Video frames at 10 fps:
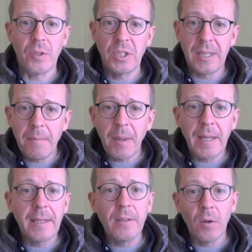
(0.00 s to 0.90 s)
a
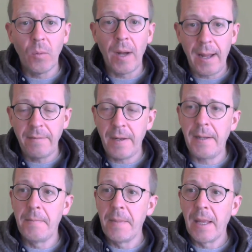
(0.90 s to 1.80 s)
sibling or
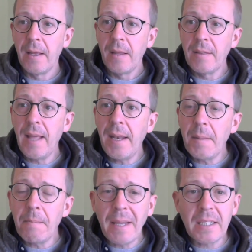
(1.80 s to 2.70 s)
whatever, then
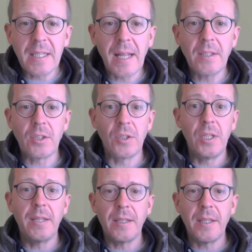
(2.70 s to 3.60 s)
it makes sense, doesn't
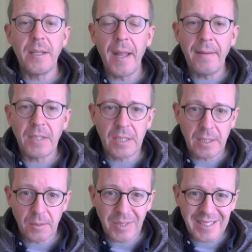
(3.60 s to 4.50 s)
it, that the nervous
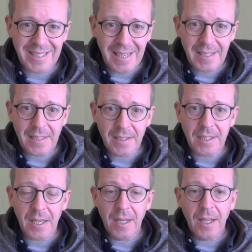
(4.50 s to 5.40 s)
system
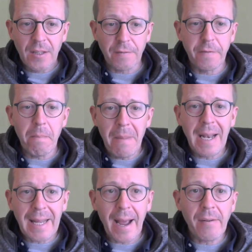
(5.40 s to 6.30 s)
sees the
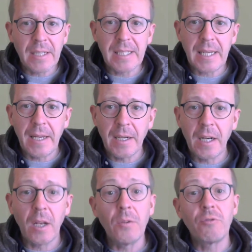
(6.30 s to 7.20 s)
familiarity in a
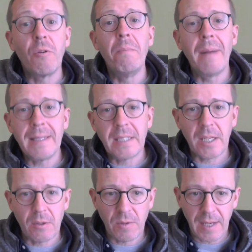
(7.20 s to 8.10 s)
close
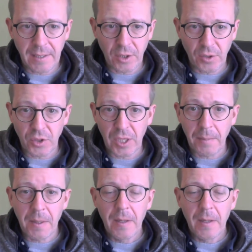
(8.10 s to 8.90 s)
romantic relationship.